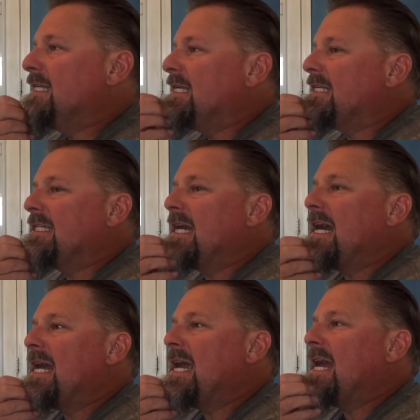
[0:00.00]
This
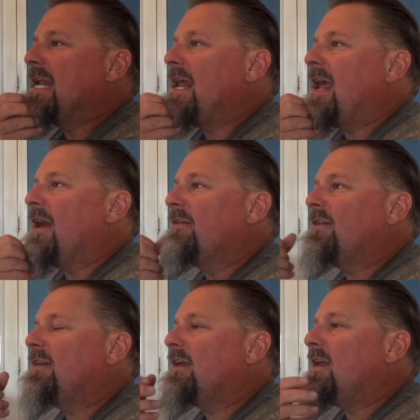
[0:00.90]
guy had
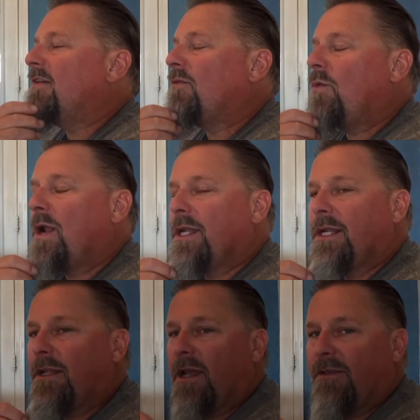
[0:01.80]
everything he ever wanted
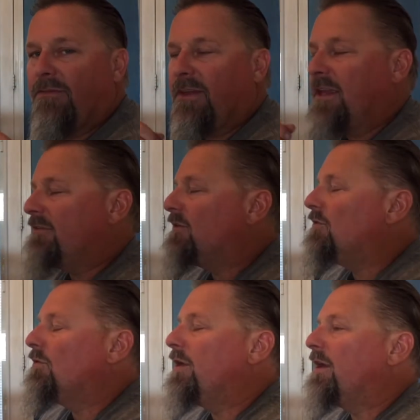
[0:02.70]
in life given
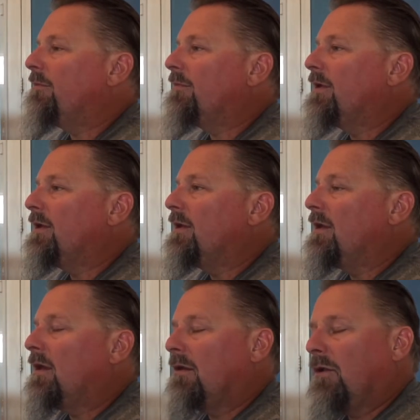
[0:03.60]
to him,
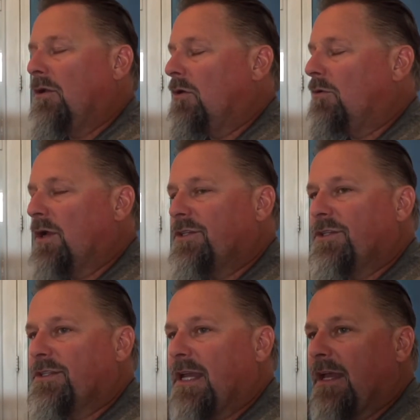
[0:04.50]
no
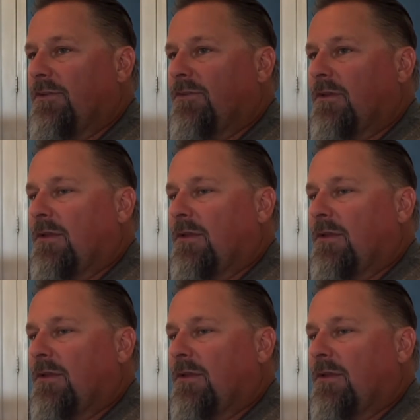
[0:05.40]
questions asked